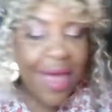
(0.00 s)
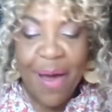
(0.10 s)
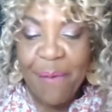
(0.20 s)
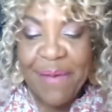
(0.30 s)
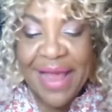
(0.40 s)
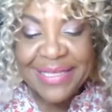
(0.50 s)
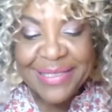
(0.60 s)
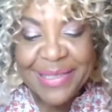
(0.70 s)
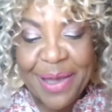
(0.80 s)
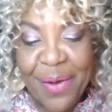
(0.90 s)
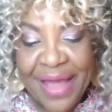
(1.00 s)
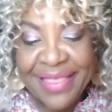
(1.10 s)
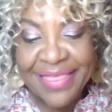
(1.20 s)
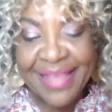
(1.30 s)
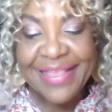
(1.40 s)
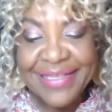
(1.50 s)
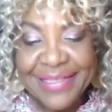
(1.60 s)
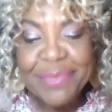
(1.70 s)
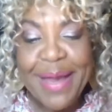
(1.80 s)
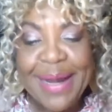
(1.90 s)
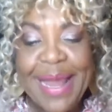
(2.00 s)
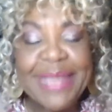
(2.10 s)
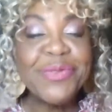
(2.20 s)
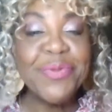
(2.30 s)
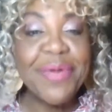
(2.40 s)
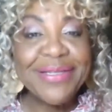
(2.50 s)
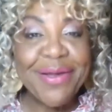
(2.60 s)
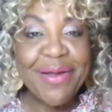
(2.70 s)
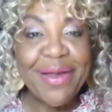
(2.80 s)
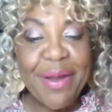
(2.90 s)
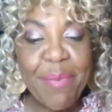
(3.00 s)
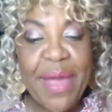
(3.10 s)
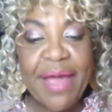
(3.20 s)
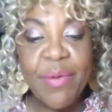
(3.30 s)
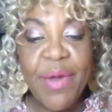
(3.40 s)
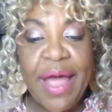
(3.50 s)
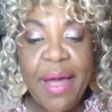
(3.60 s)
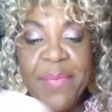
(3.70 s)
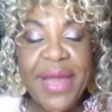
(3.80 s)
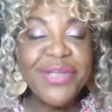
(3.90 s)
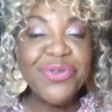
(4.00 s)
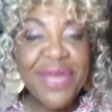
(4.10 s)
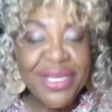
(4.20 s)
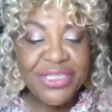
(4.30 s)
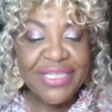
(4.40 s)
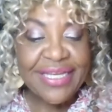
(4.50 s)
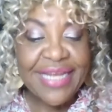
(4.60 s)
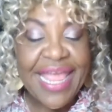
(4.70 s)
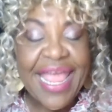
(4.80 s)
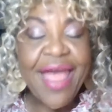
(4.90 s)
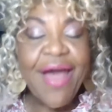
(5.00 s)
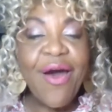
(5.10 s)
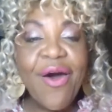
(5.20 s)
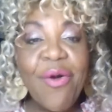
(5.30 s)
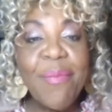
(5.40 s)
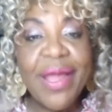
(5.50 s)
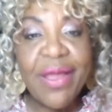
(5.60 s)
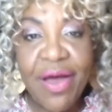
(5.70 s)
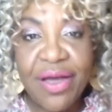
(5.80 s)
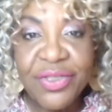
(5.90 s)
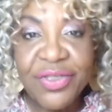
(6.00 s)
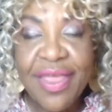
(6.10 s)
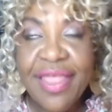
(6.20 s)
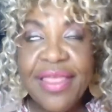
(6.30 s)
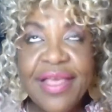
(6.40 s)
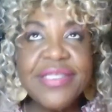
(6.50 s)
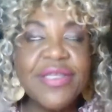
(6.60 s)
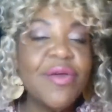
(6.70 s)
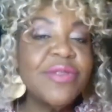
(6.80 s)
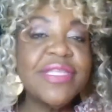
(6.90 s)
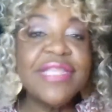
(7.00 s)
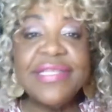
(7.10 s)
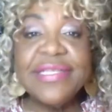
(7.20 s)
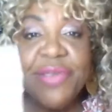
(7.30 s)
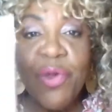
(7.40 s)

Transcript: All right, so I think this is my last one talking about um, hydration. Oh my gosh, this goes, this is the